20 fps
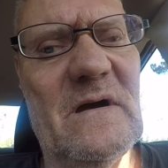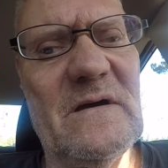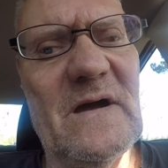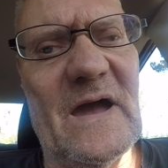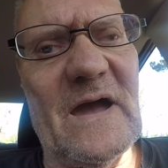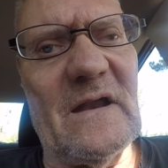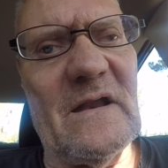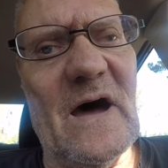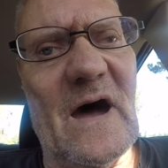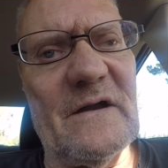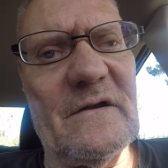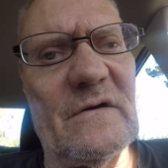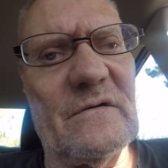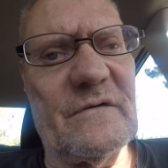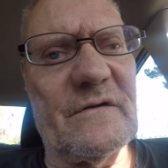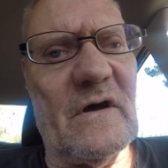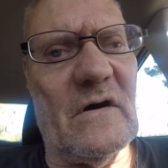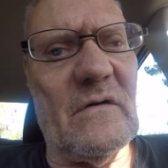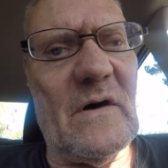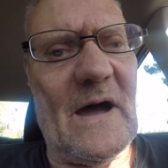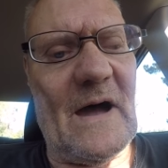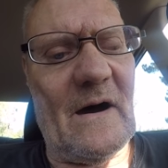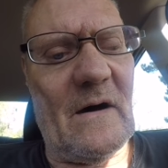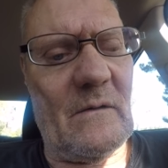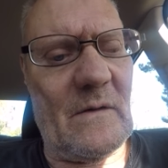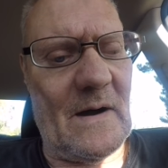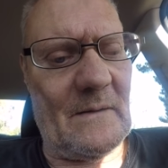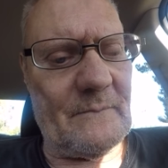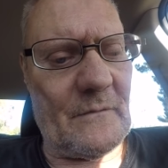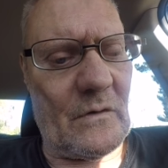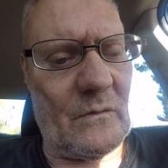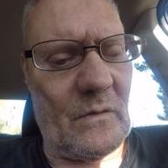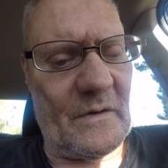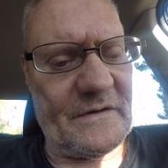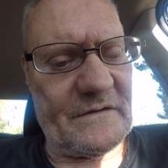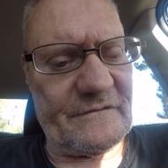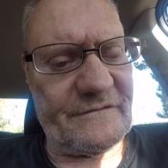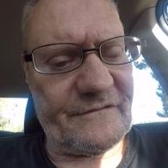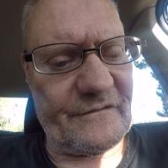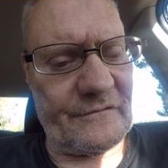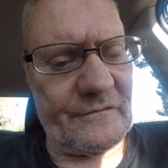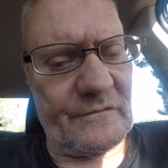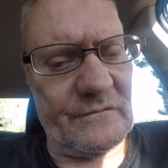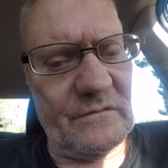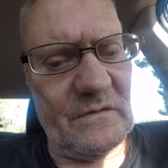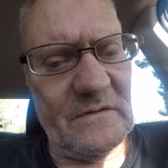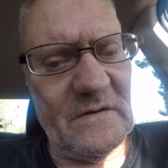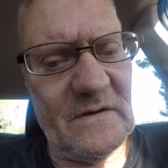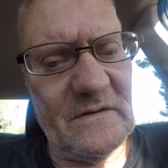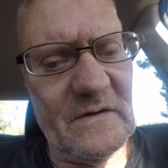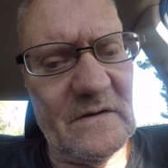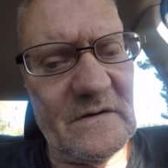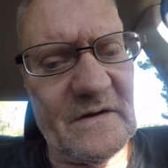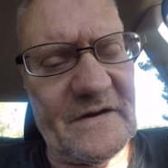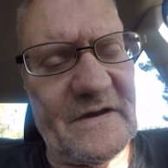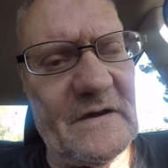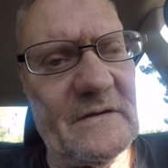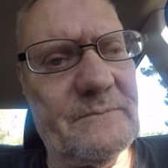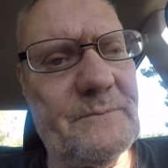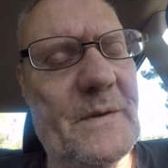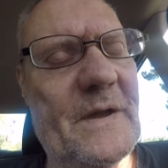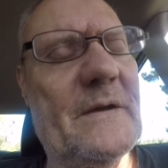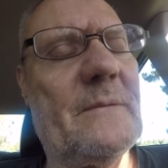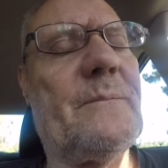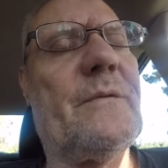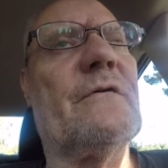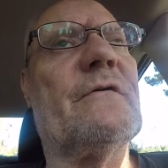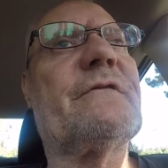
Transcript: and I don't know how I'm going to get people